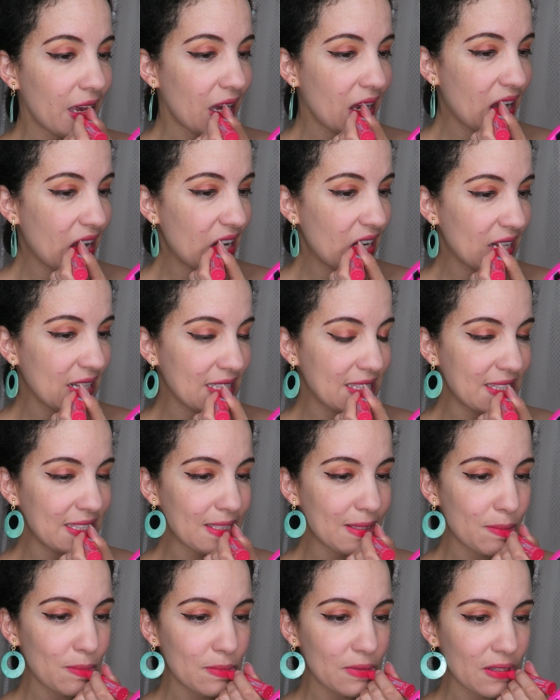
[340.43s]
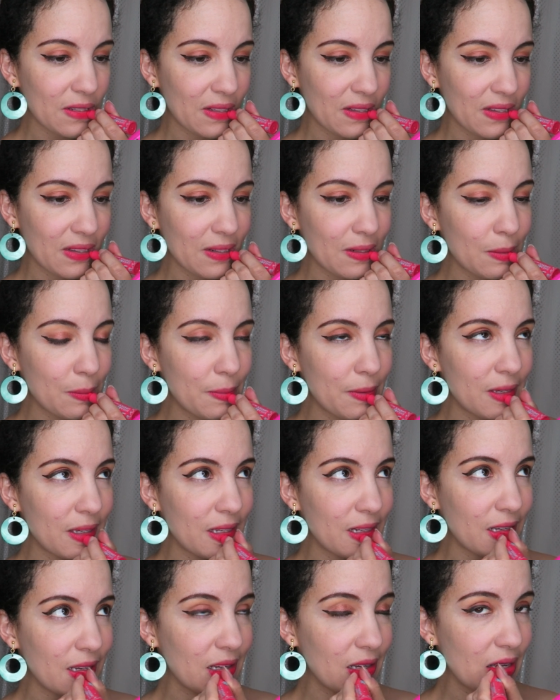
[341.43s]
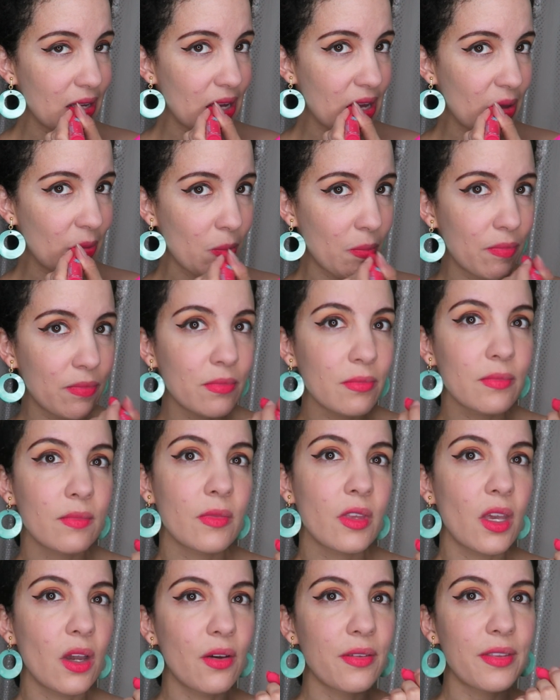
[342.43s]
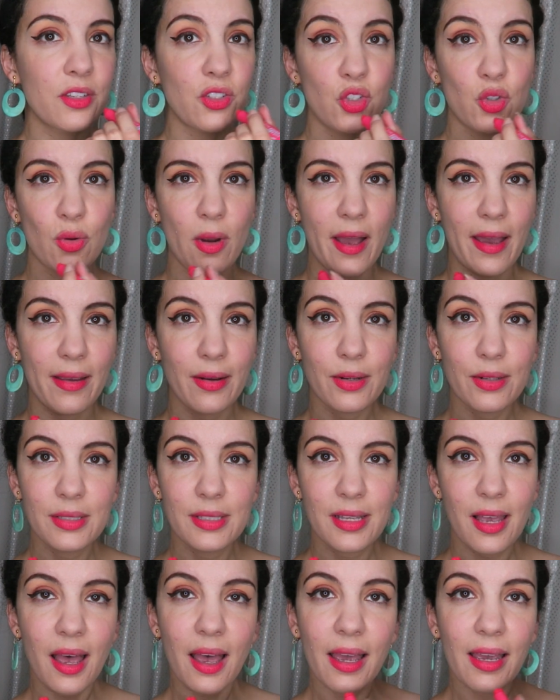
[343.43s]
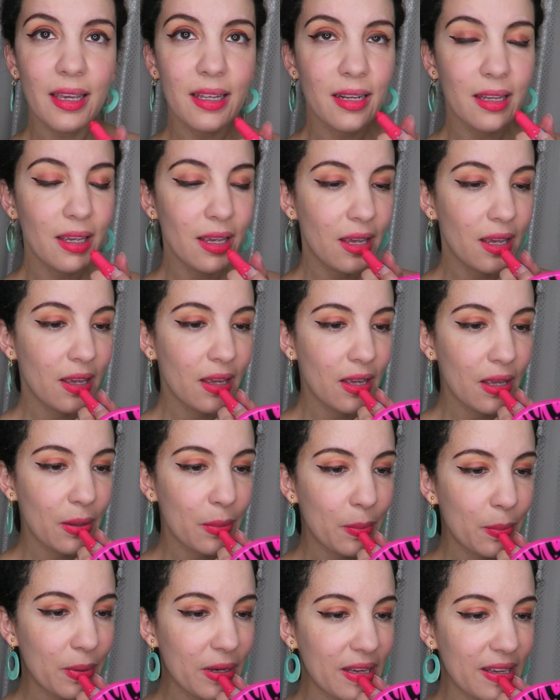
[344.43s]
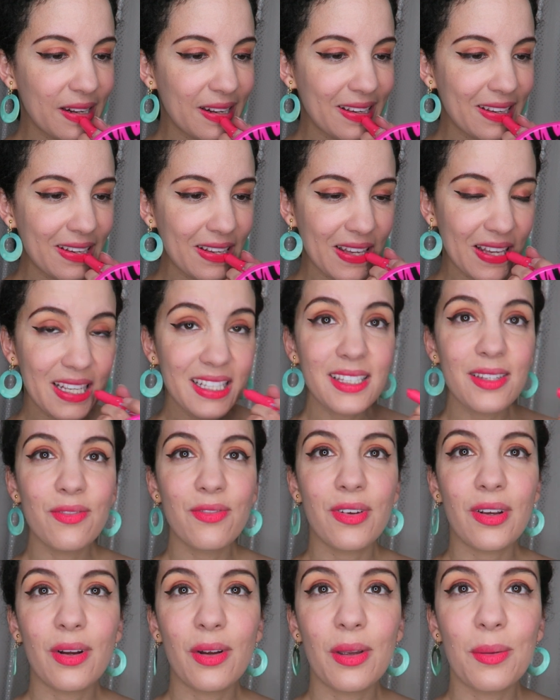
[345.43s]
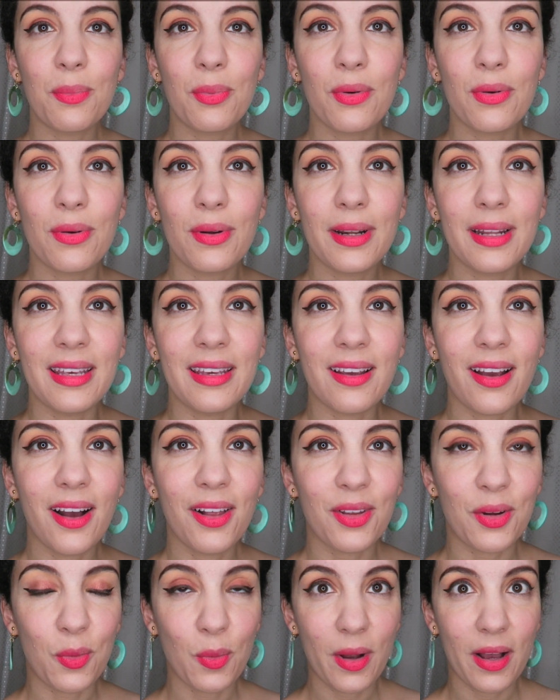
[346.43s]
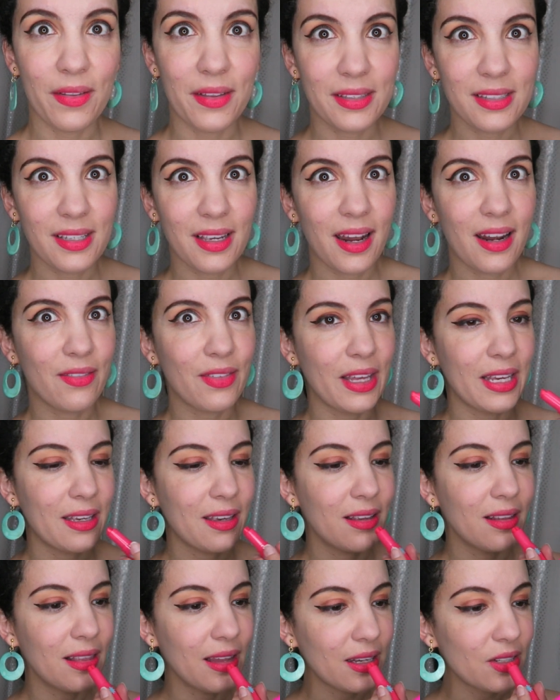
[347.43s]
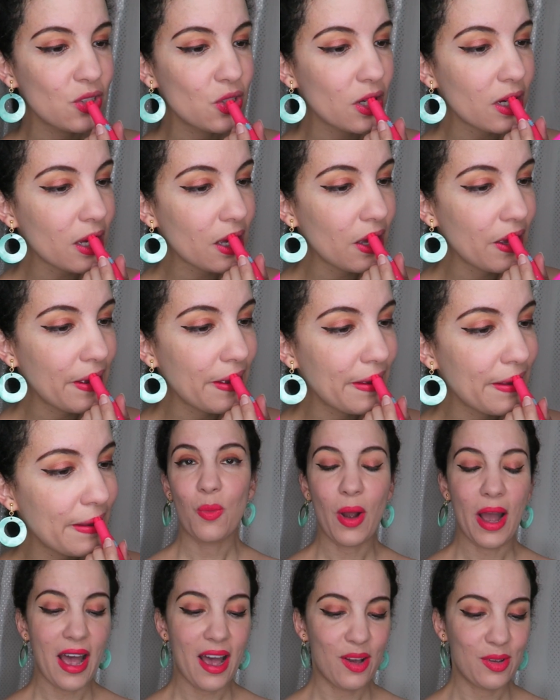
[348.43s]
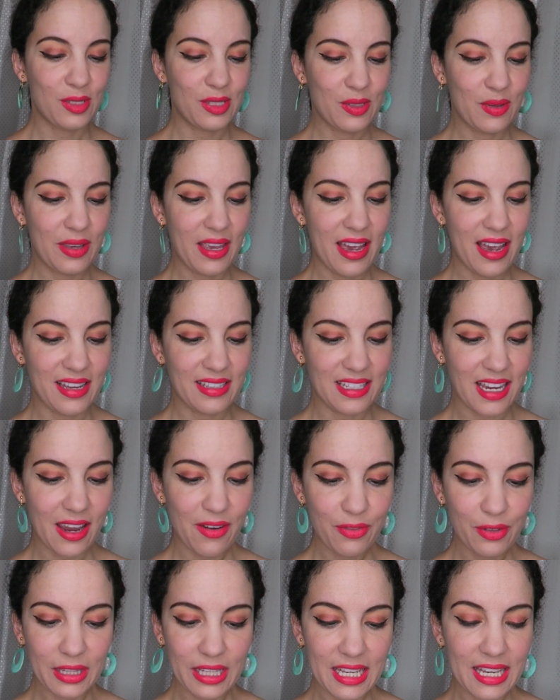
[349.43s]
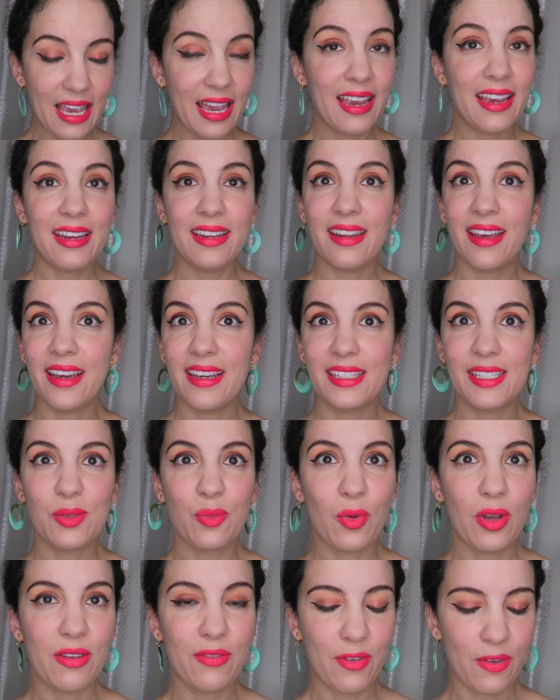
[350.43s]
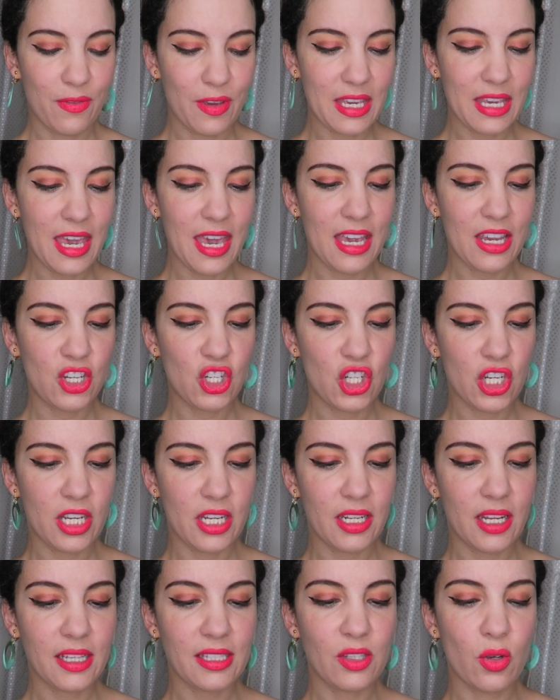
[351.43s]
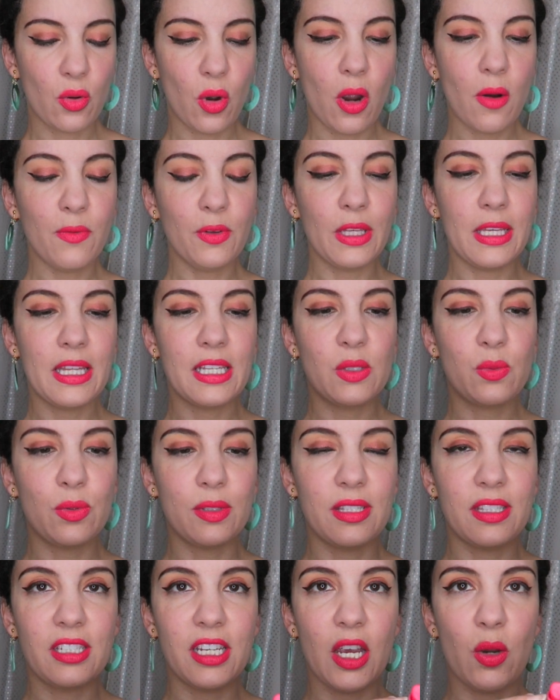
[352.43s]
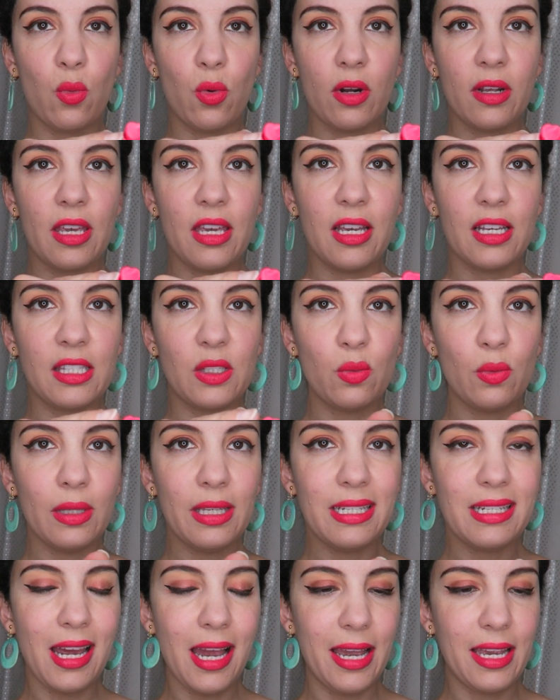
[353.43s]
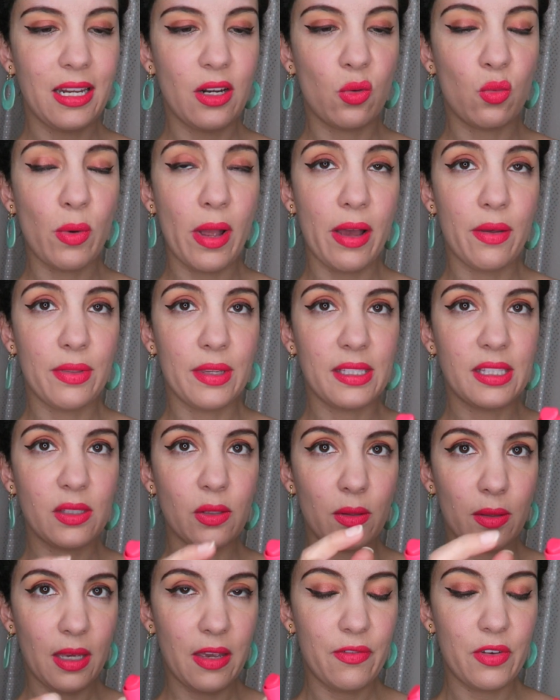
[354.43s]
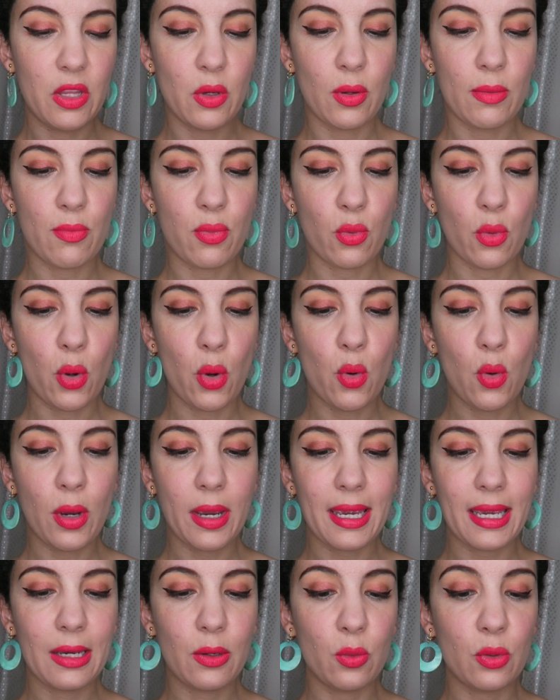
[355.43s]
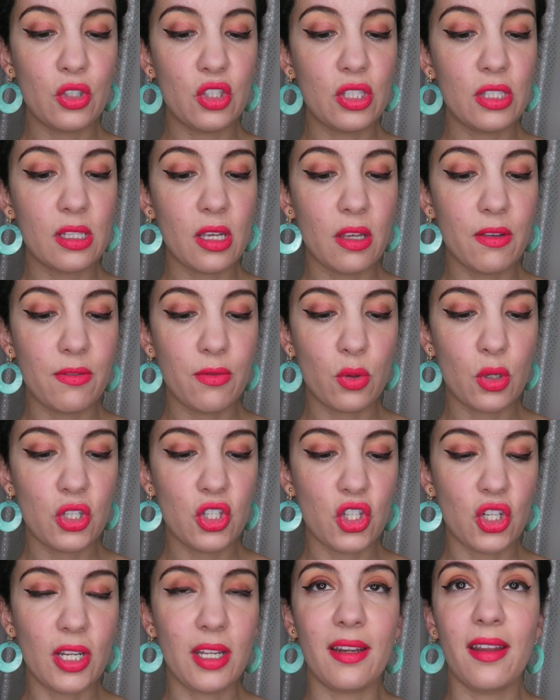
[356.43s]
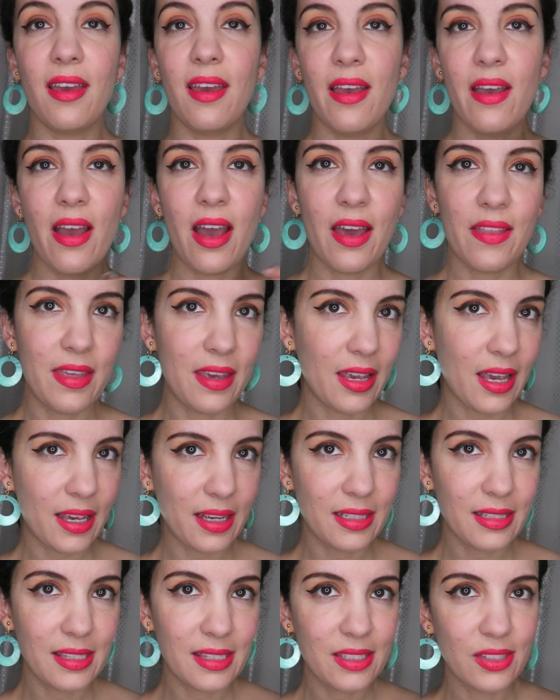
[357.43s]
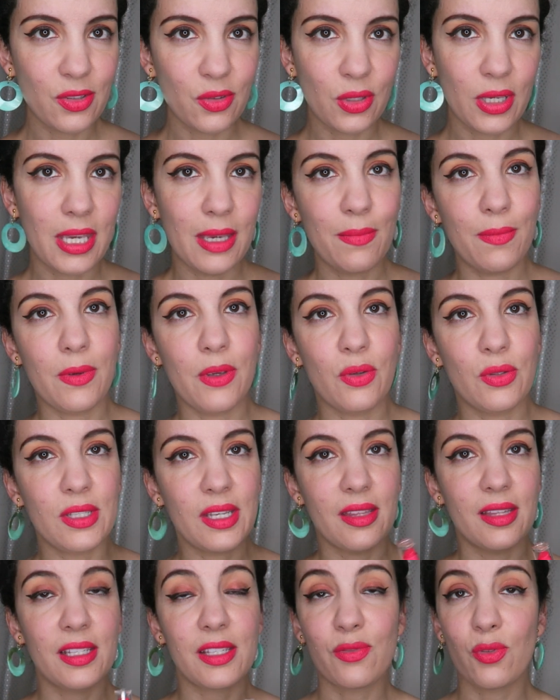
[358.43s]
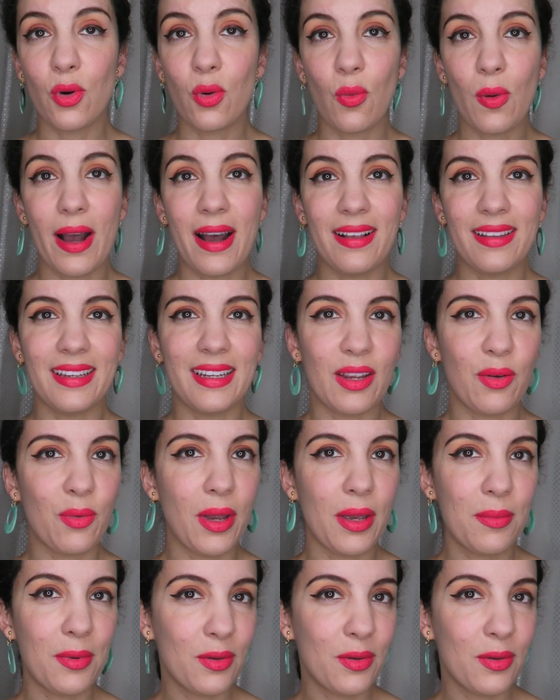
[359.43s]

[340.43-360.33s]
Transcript: And it seems a little bit um, on the drier side, but it is a very pretty color. Wow, that's kind of like electric Wow, so yeah, definitely a nice one for vacation. So hopefully this will stay working. It's really tight around this, so even though it broke, which is unfortunate, I think I can still keep using this for a while anyway,